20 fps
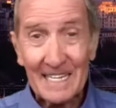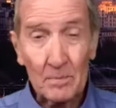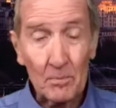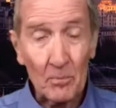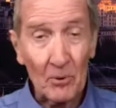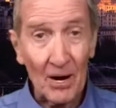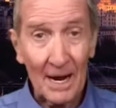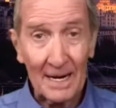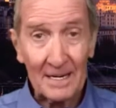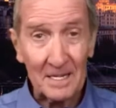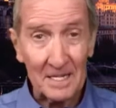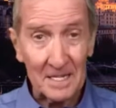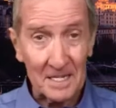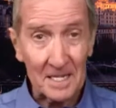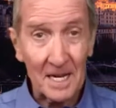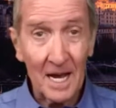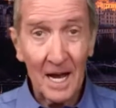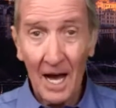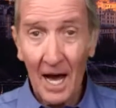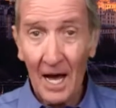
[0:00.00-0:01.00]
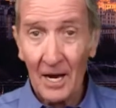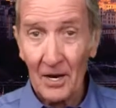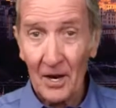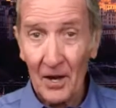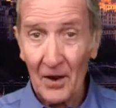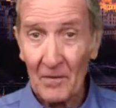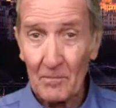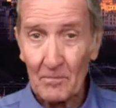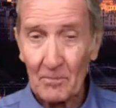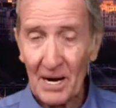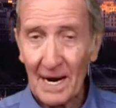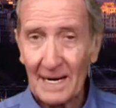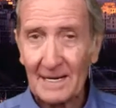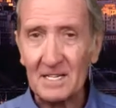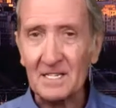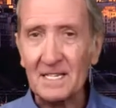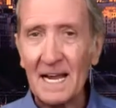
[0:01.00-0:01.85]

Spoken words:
practice, a lot of practice.